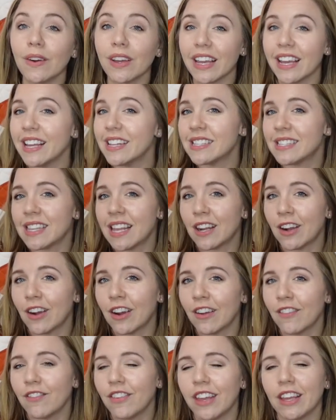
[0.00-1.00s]
kits that
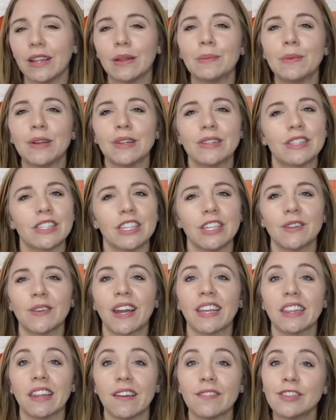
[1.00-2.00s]
are available to you,
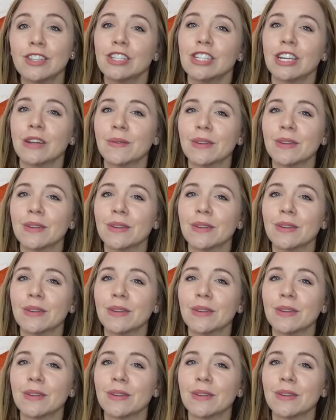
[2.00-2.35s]
I'd love to share